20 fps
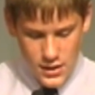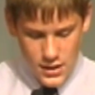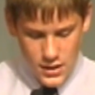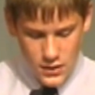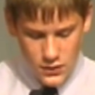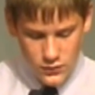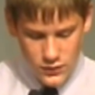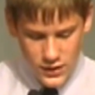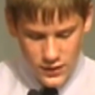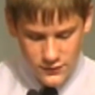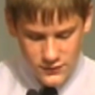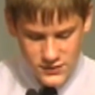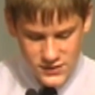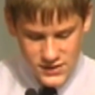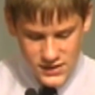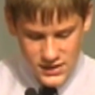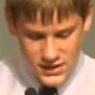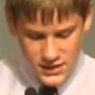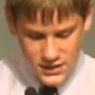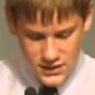And we have
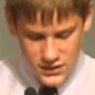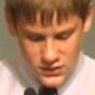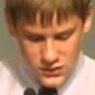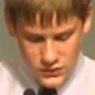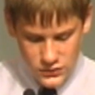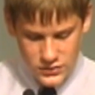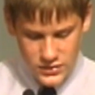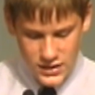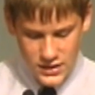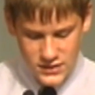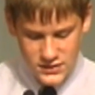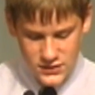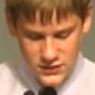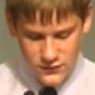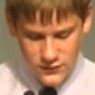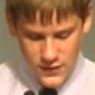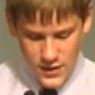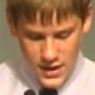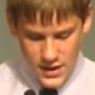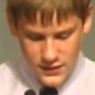seen and do
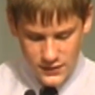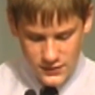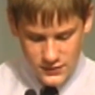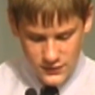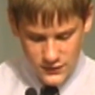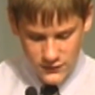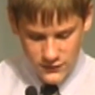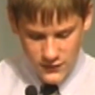testify that the